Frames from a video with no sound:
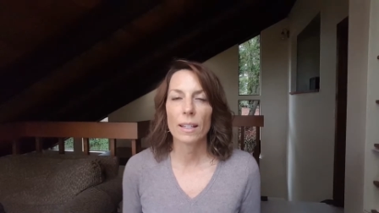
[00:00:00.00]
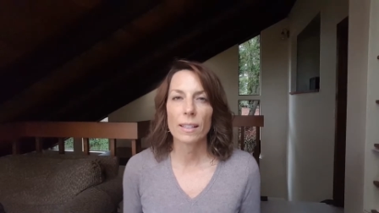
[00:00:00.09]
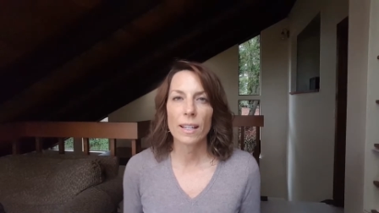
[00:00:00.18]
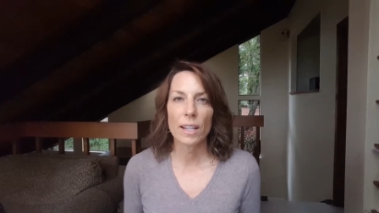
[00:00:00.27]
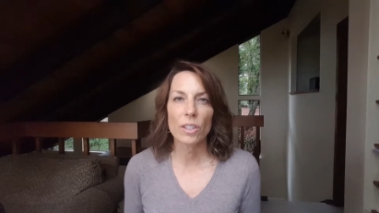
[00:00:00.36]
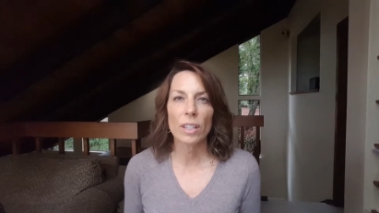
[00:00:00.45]

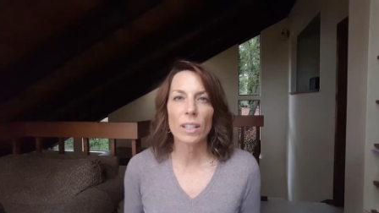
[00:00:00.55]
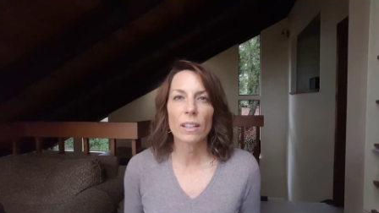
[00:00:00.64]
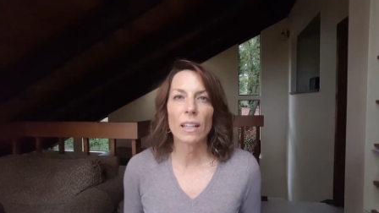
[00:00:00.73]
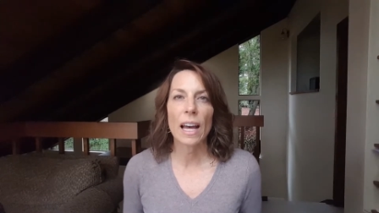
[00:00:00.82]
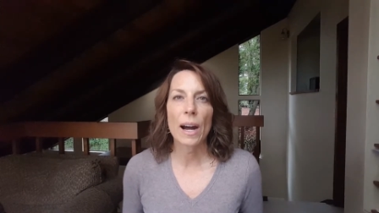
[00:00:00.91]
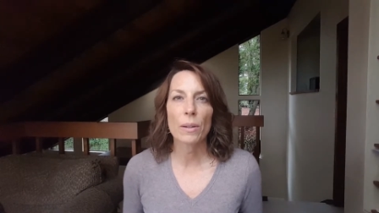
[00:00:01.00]
Staging
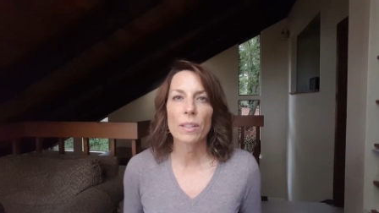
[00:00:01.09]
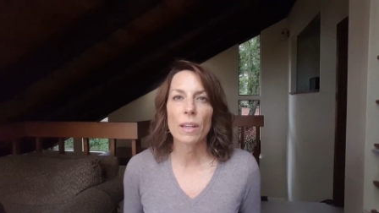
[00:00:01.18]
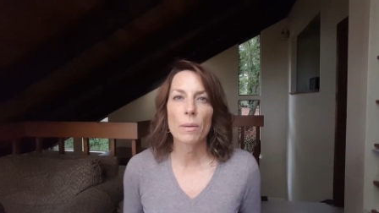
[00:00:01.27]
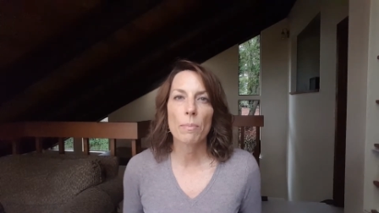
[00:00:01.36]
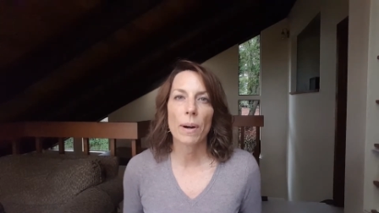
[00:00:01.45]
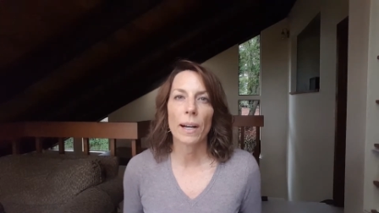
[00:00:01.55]
allows
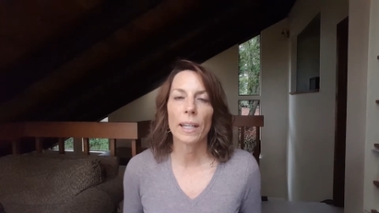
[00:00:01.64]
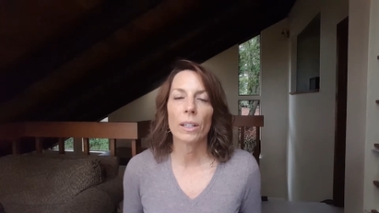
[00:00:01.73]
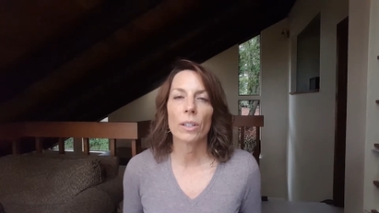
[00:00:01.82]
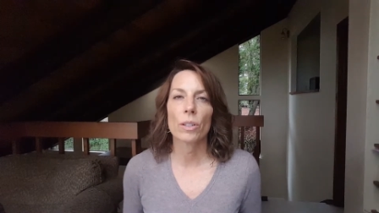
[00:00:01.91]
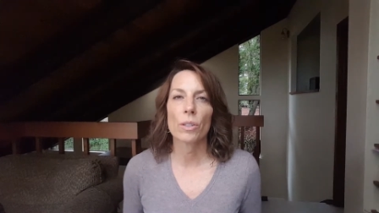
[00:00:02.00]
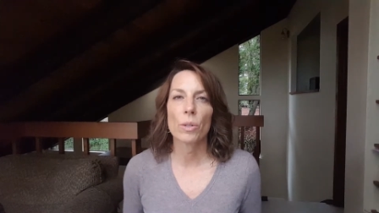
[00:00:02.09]
a
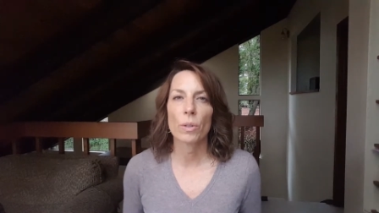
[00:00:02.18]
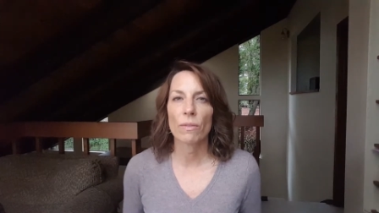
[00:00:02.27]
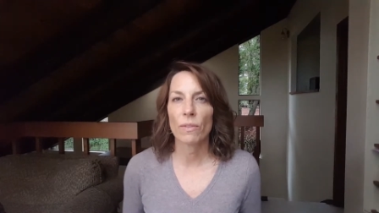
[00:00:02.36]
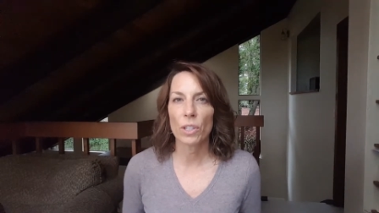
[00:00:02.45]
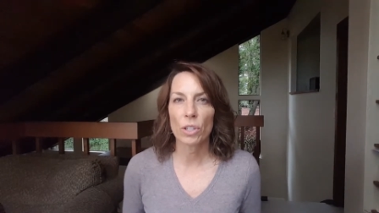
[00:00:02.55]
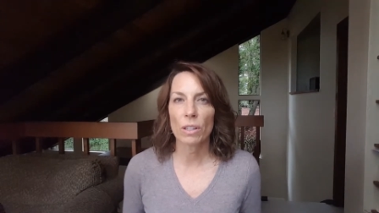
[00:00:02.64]
buyer to
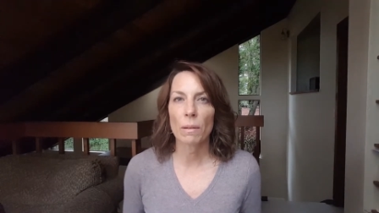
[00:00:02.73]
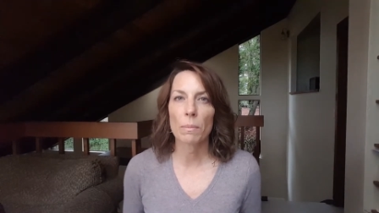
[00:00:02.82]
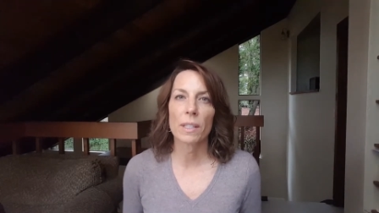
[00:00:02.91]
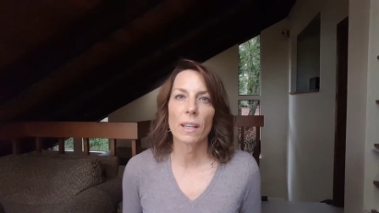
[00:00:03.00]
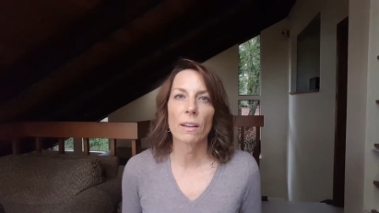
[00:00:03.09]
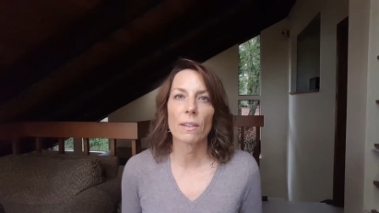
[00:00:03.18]
envision
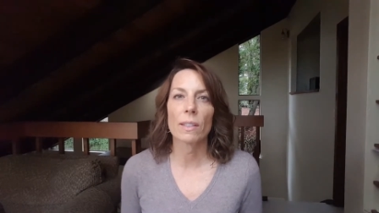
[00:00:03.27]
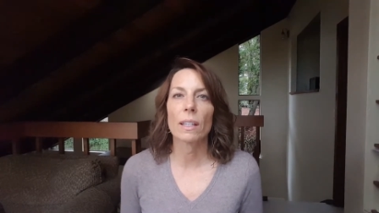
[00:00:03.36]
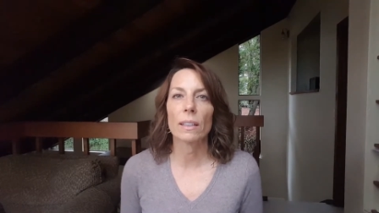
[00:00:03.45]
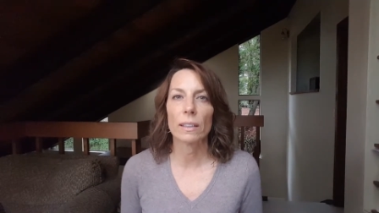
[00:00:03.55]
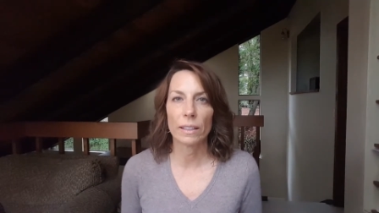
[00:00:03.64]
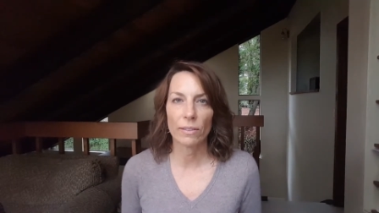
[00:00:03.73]
themselves
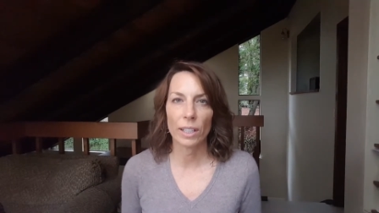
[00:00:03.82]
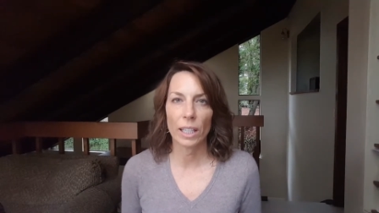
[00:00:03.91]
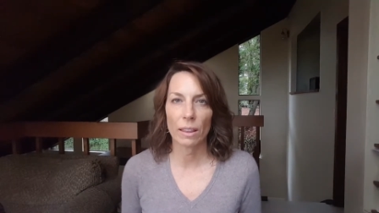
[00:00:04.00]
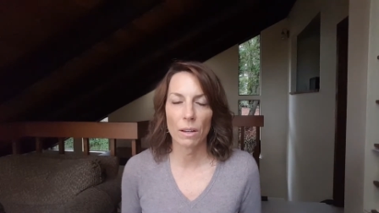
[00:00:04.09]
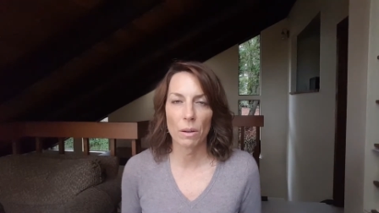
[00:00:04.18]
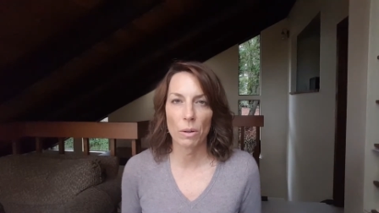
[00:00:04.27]
living
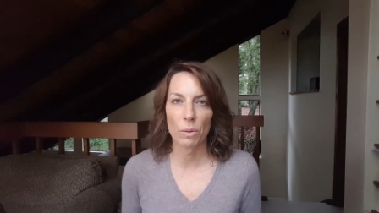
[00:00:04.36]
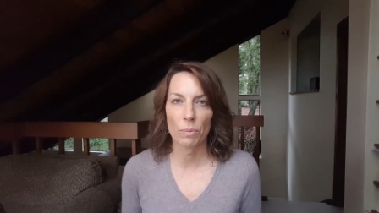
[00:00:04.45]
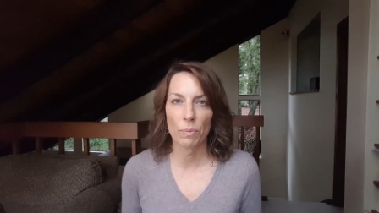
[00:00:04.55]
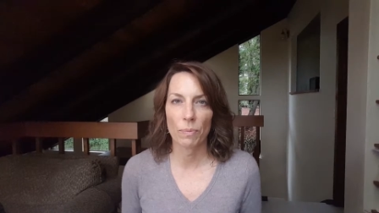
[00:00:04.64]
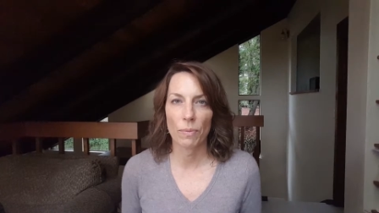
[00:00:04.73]
in the home.